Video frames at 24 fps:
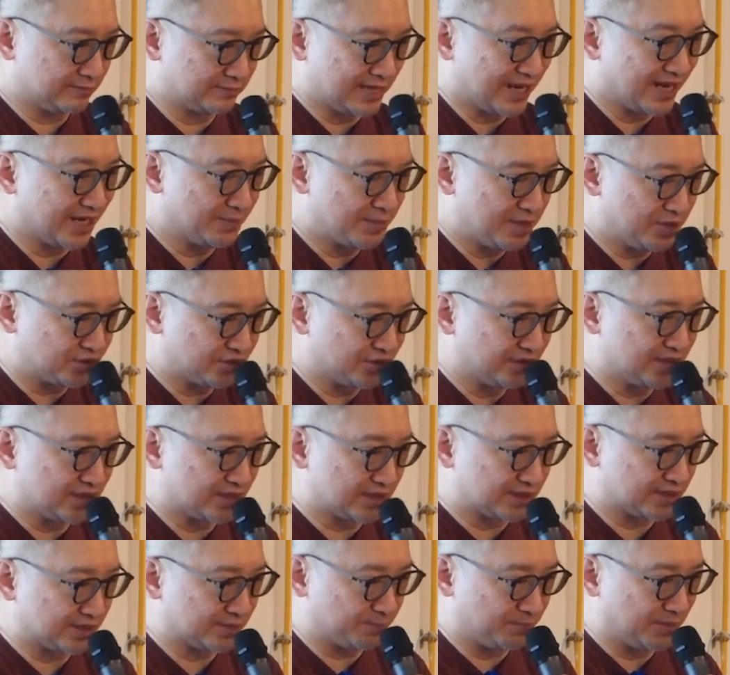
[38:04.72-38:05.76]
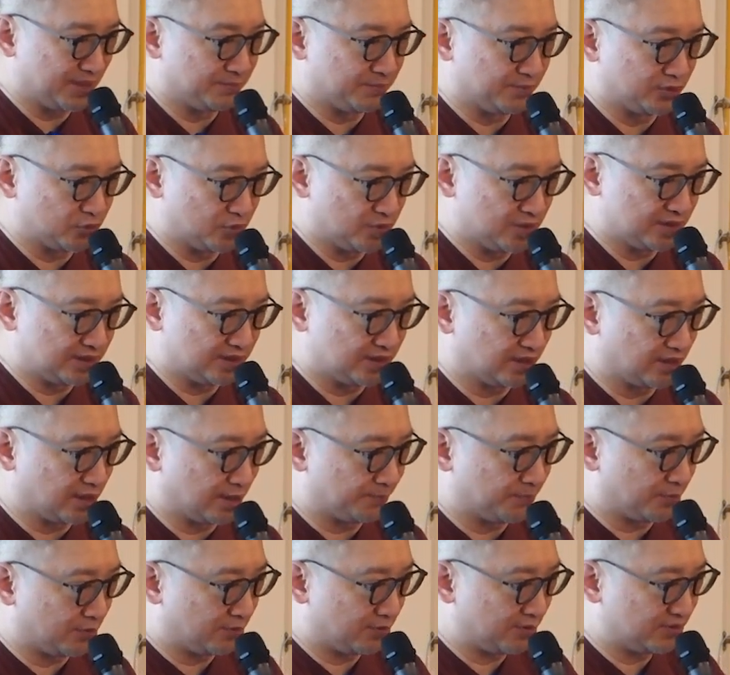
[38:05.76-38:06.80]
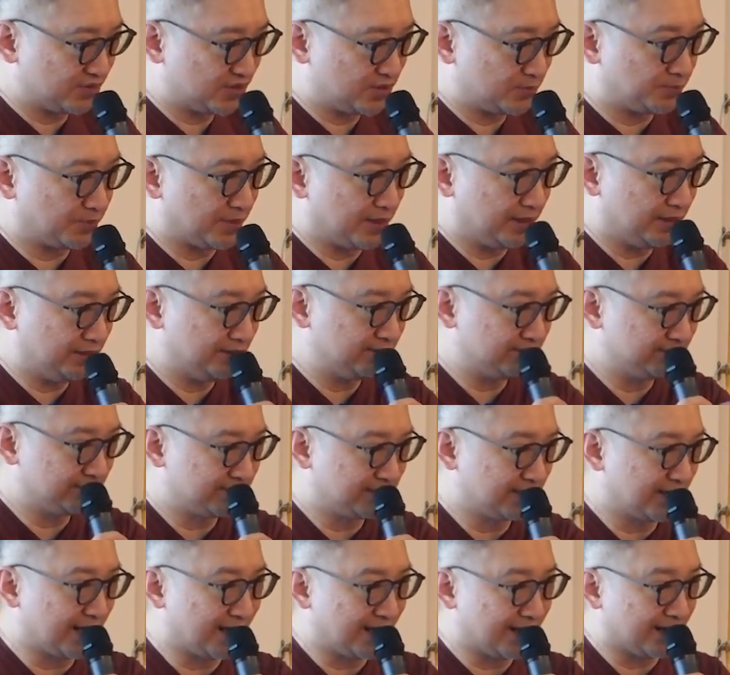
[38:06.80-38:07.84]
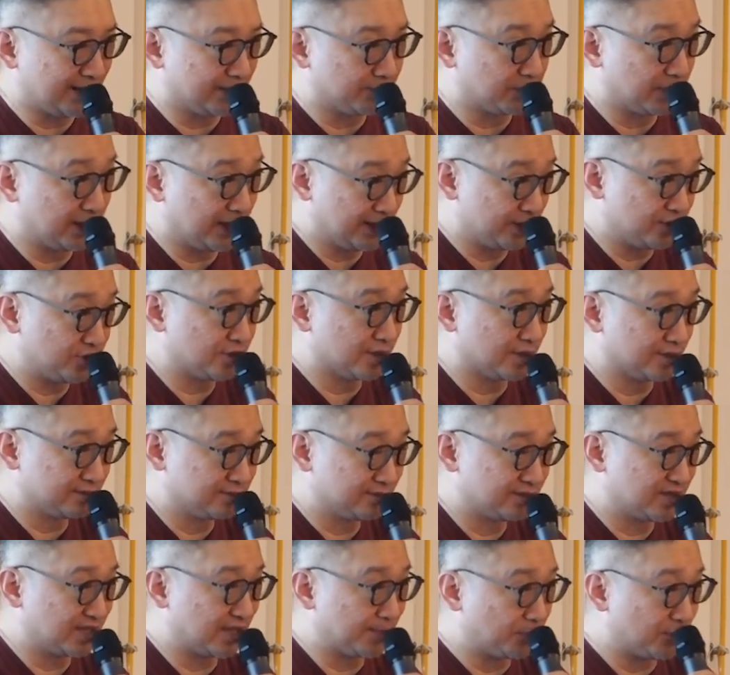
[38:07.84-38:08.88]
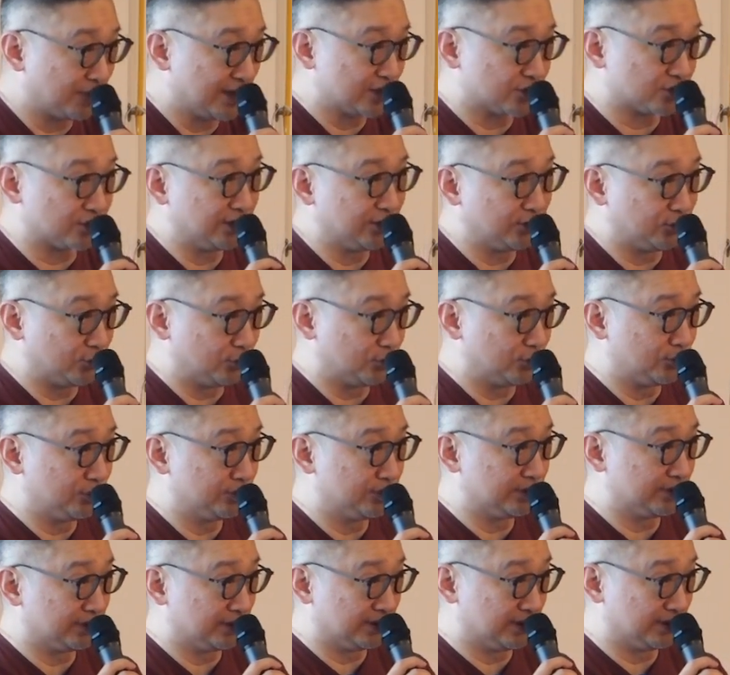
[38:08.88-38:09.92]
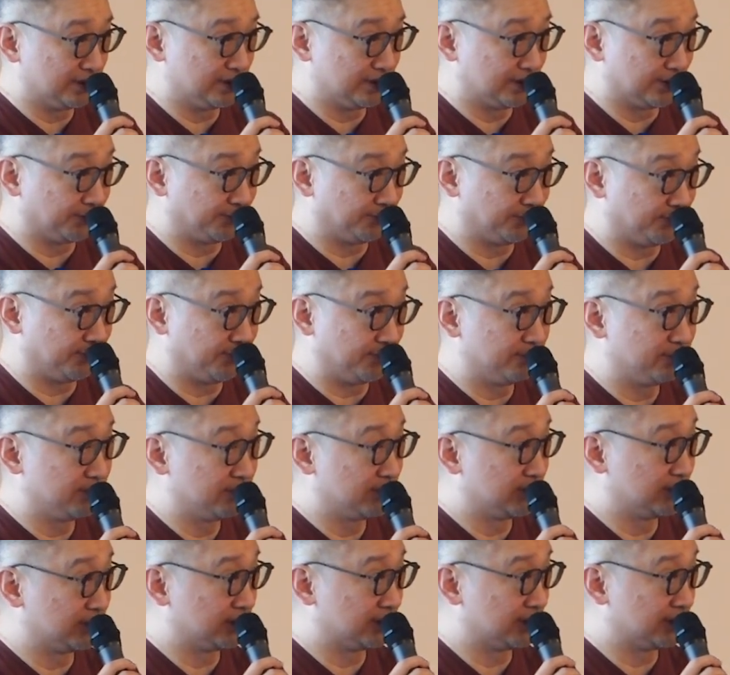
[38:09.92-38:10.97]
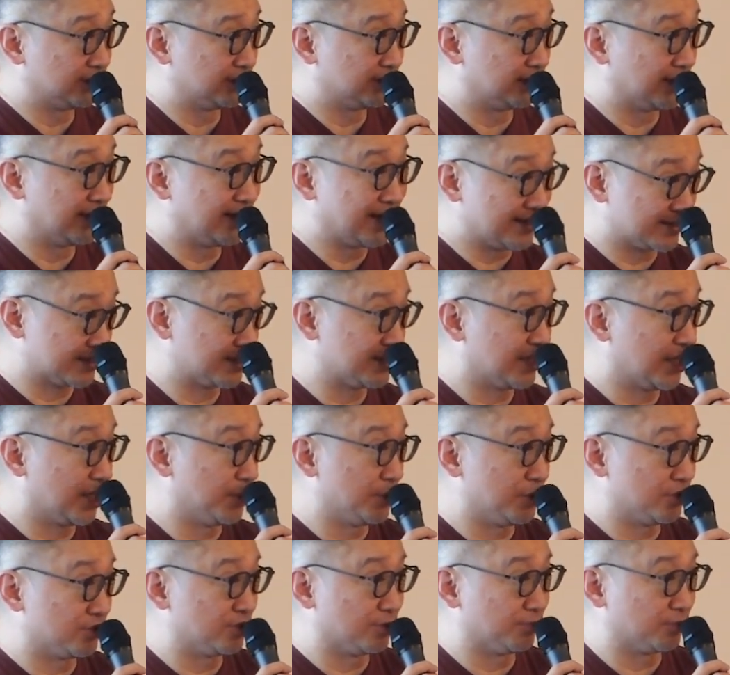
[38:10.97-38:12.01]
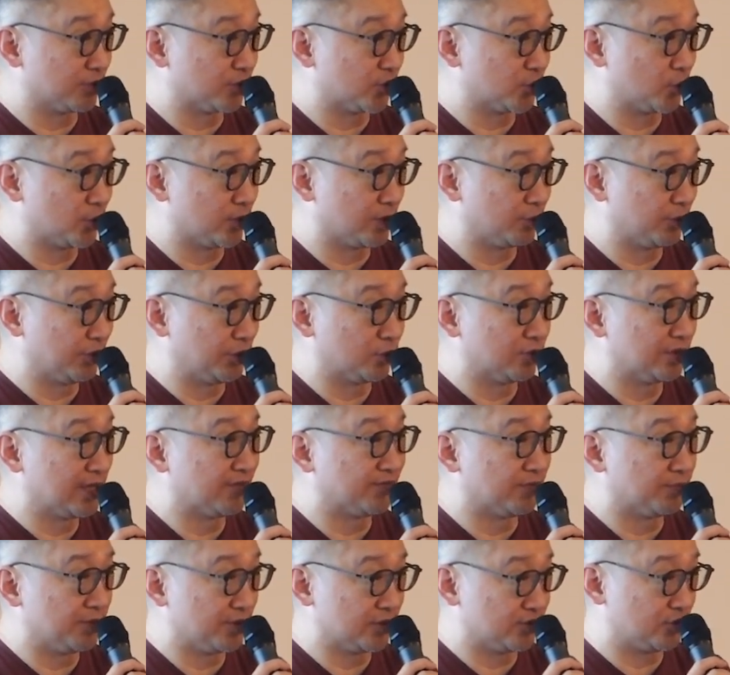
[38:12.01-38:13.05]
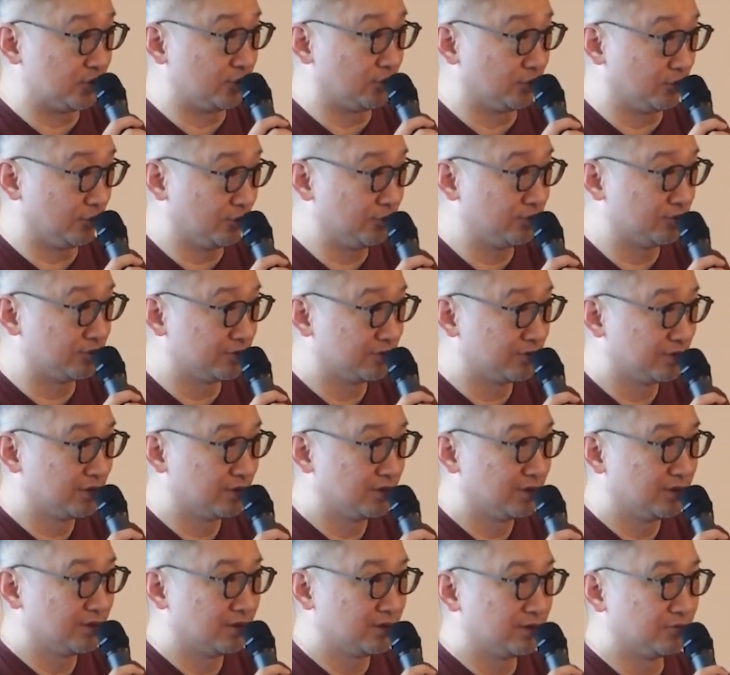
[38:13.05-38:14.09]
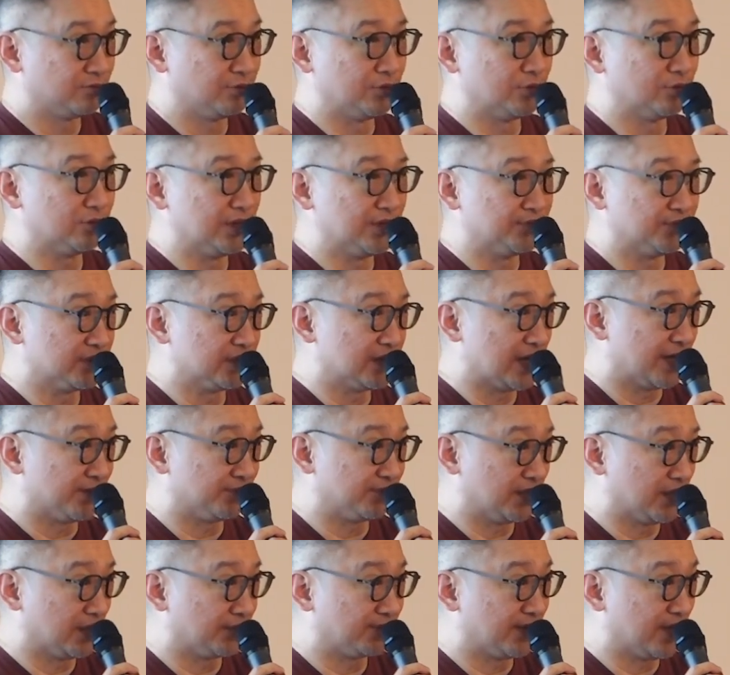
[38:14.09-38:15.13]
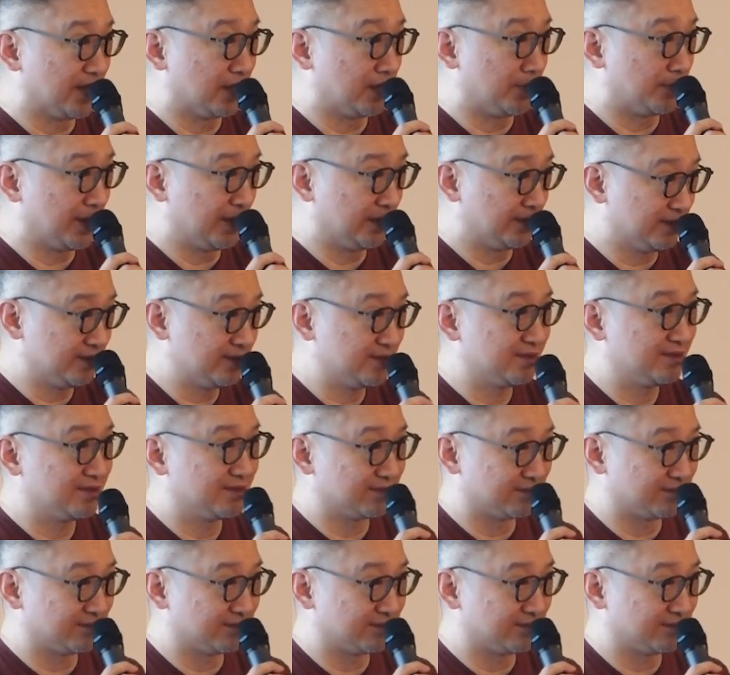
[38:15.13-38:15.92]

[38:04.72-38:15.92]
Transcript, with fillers: the animation is split between Singapore, Spain, and Malaysia. Singapore actually do the the lesser animation because we don't have a big studio. We don't even have enough animators,